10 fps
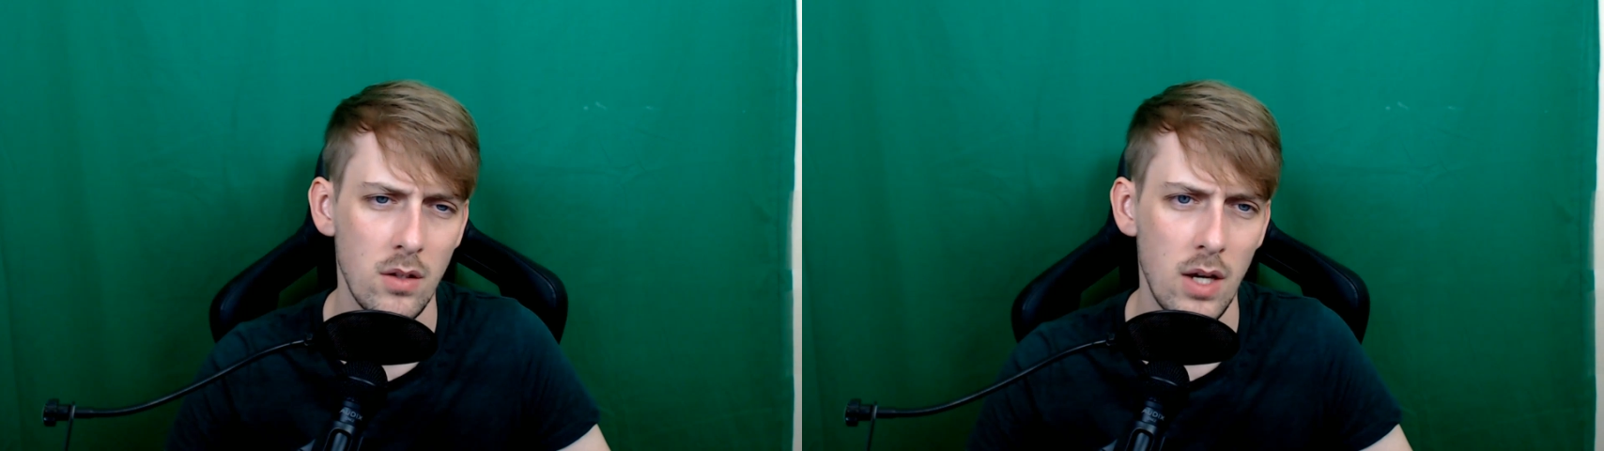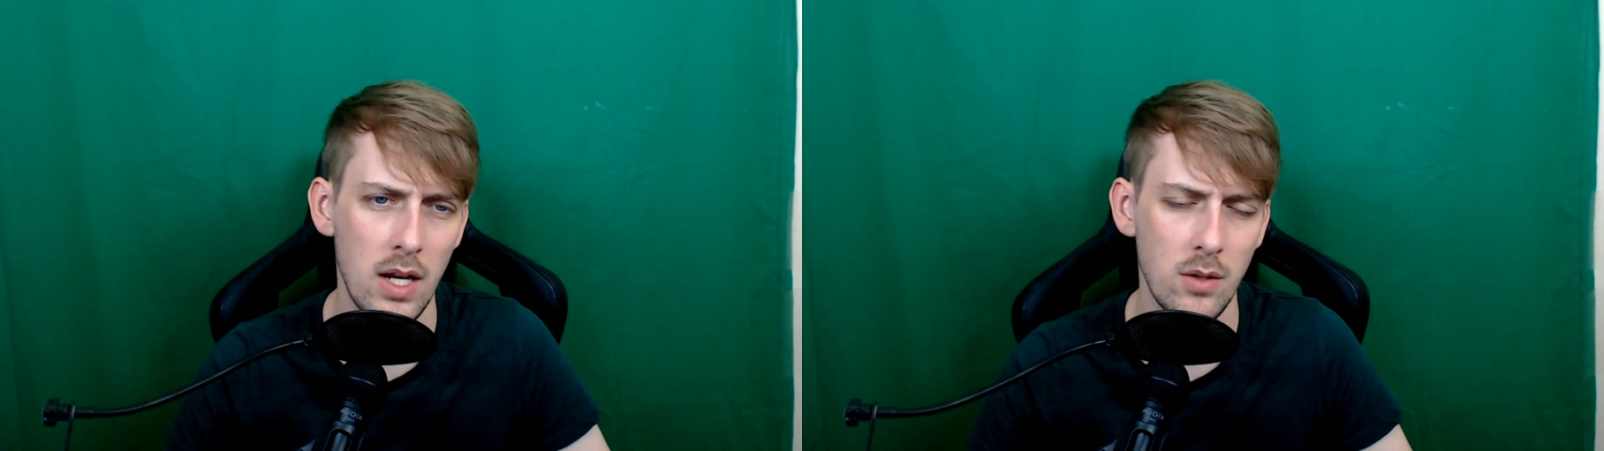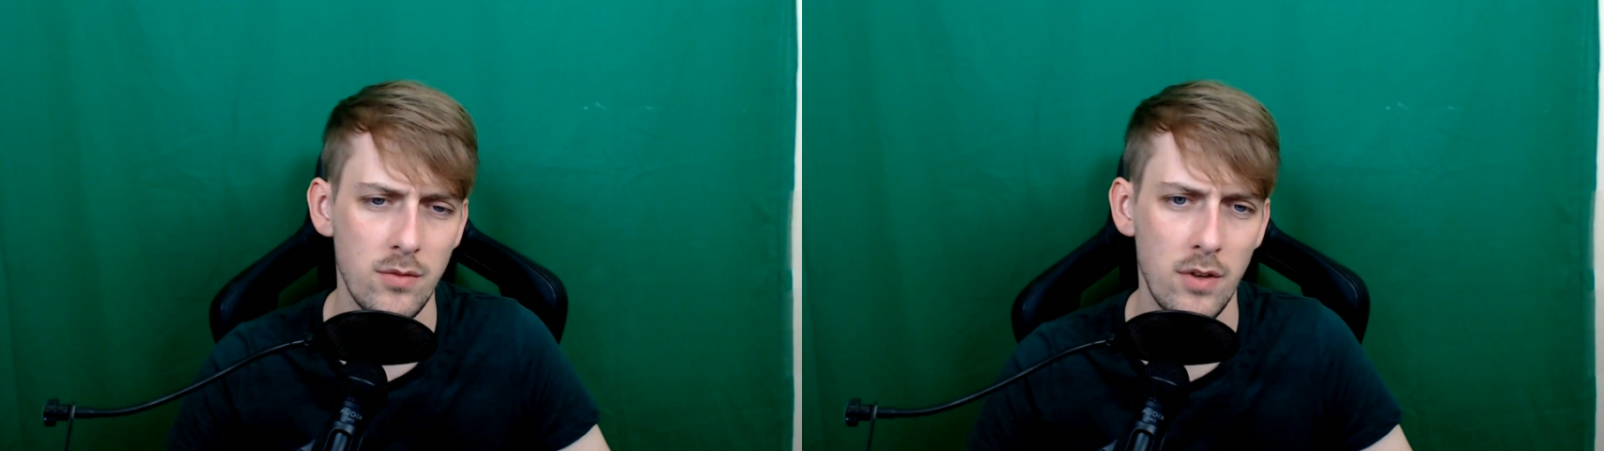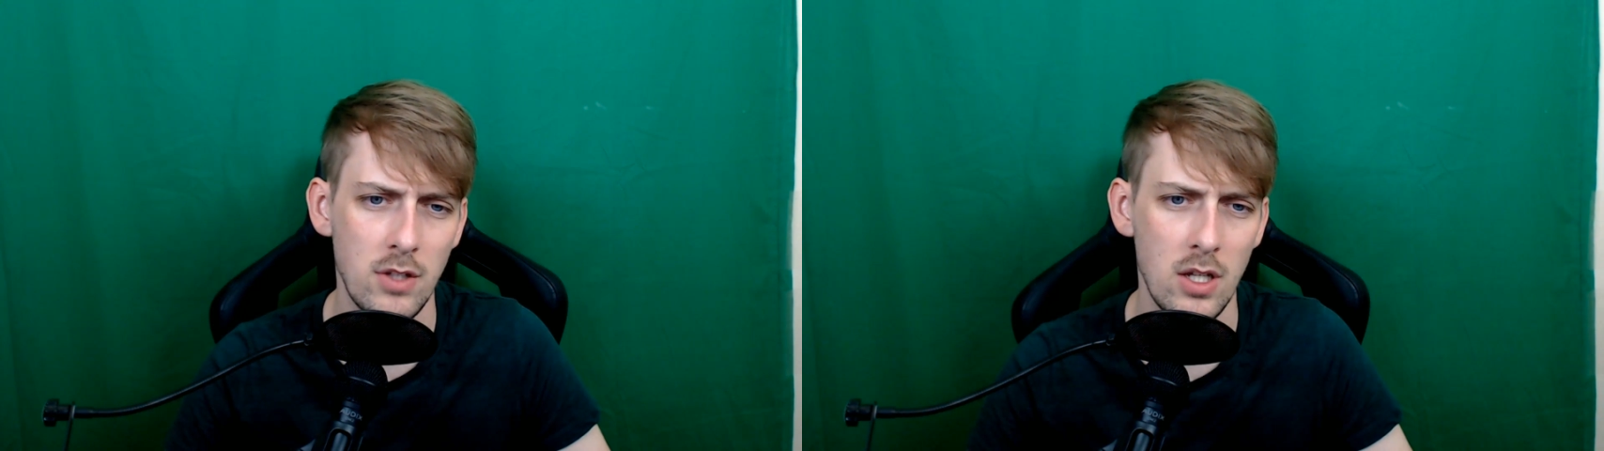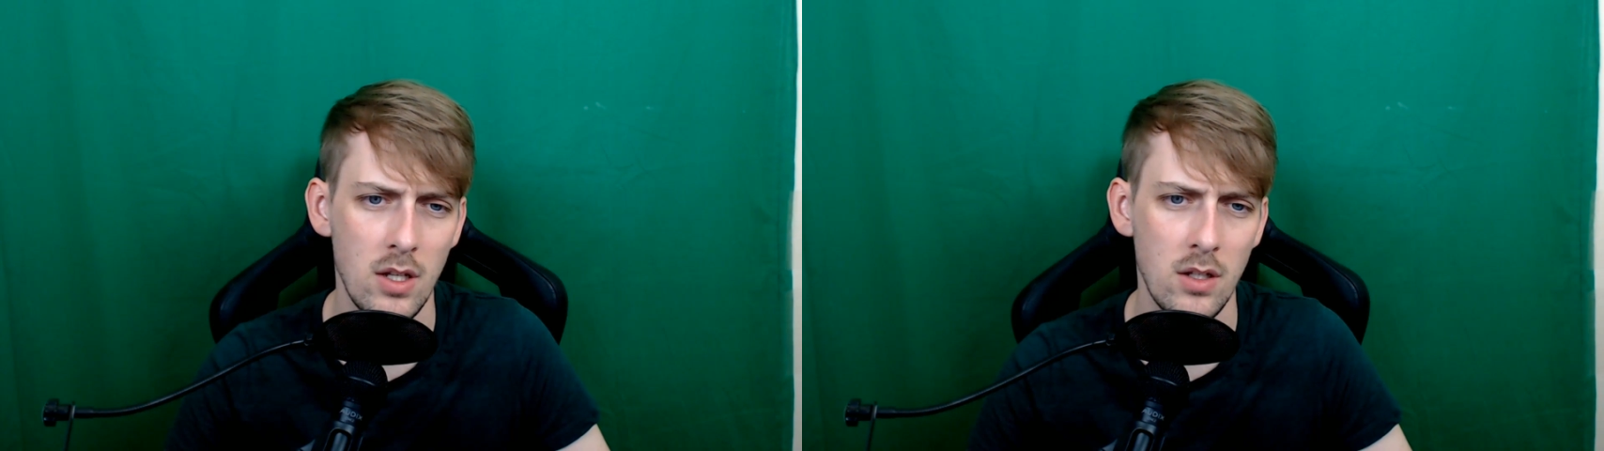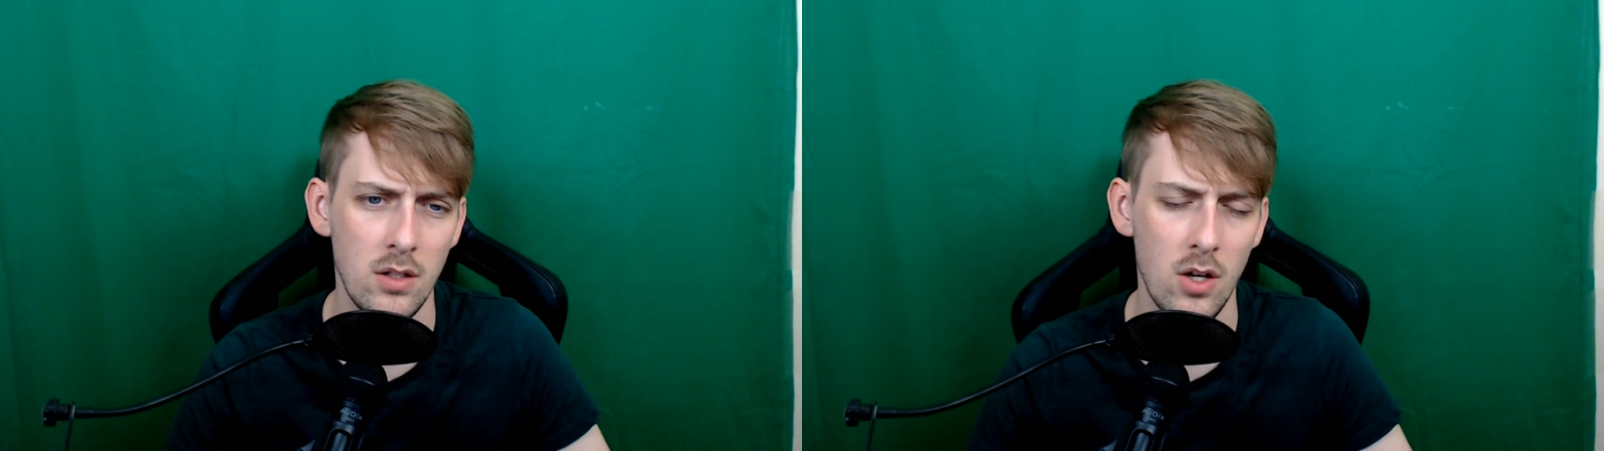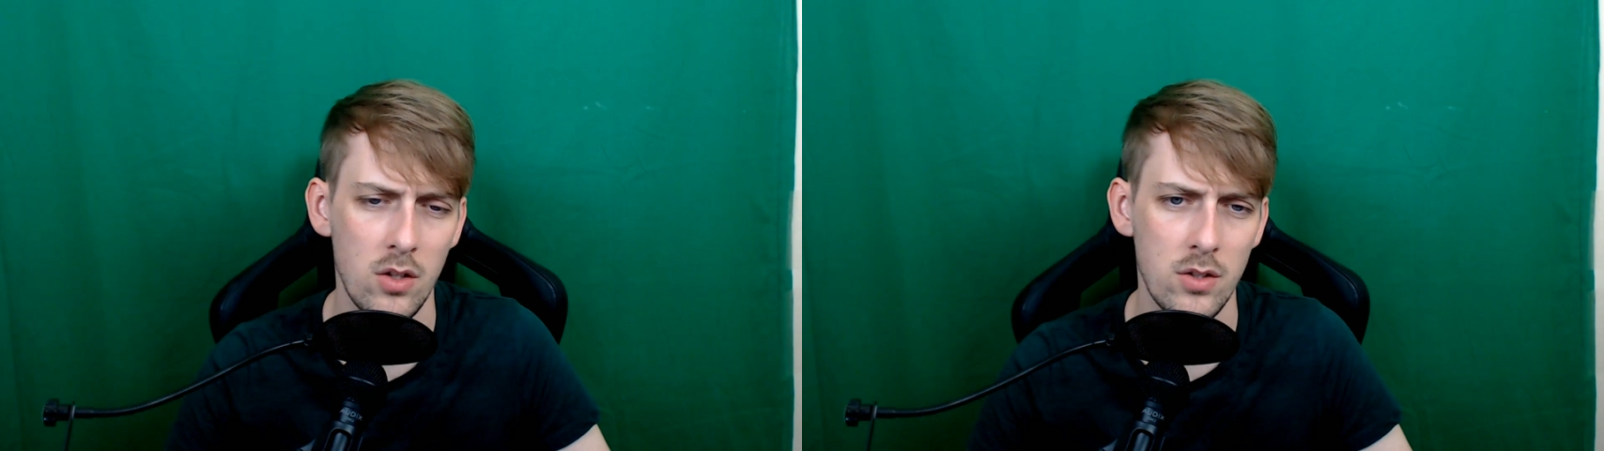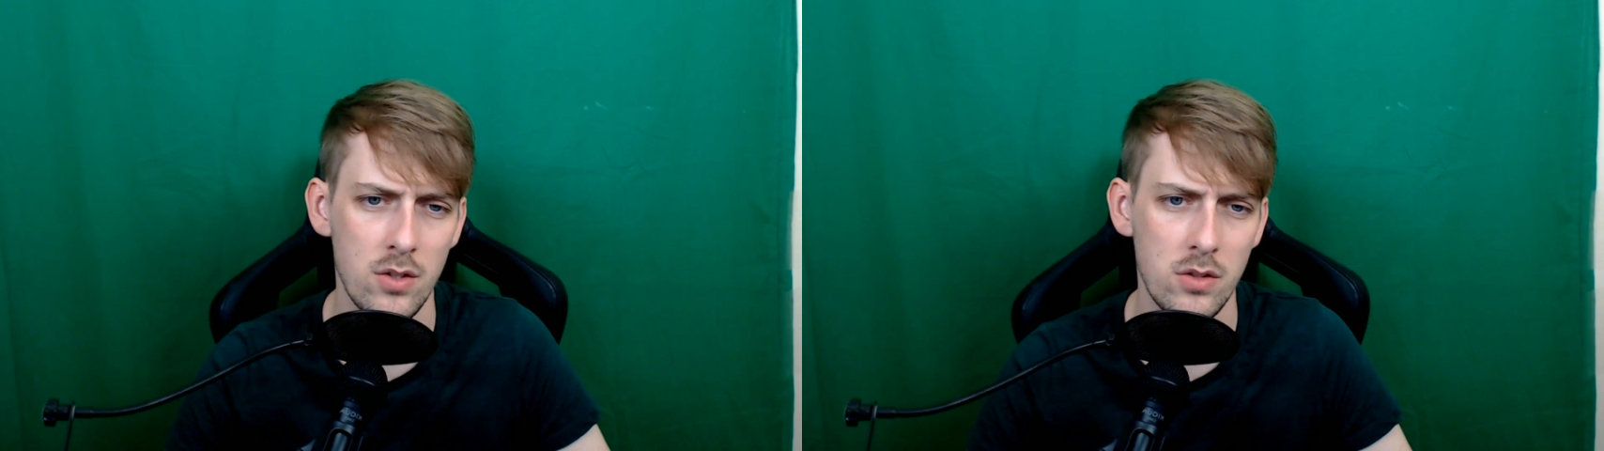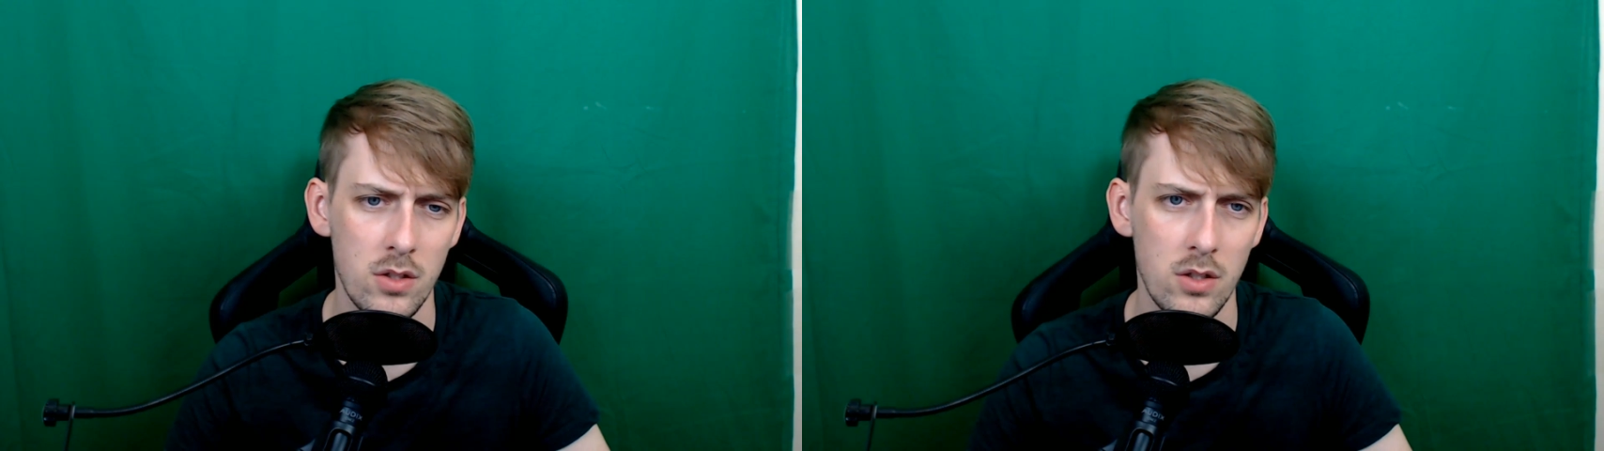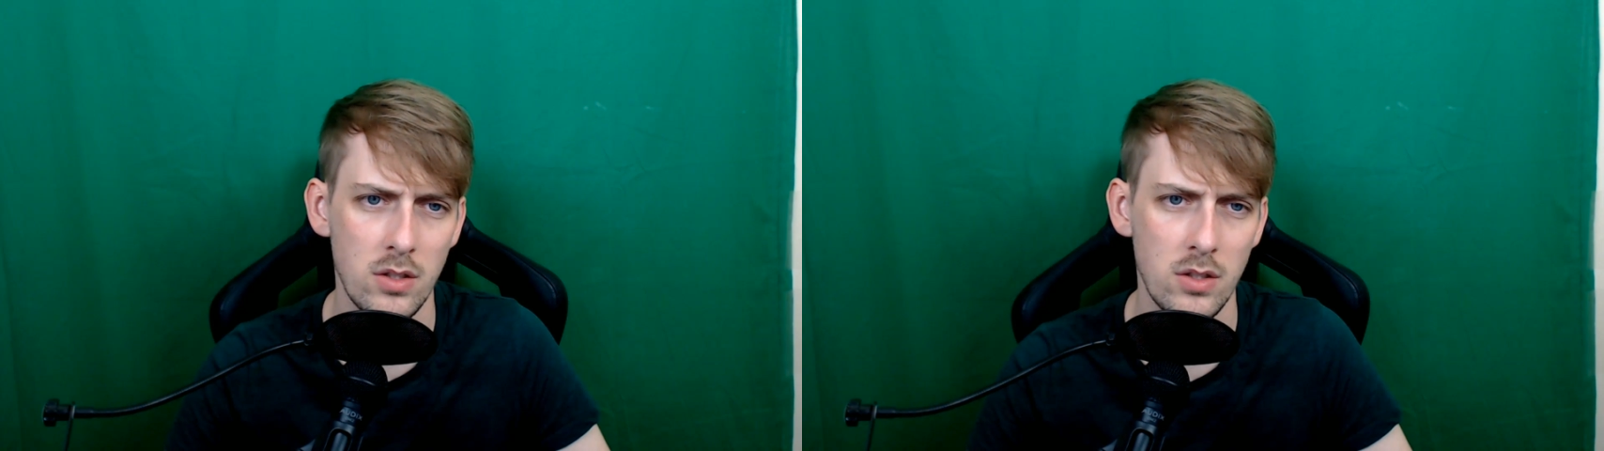I don't know, $15 or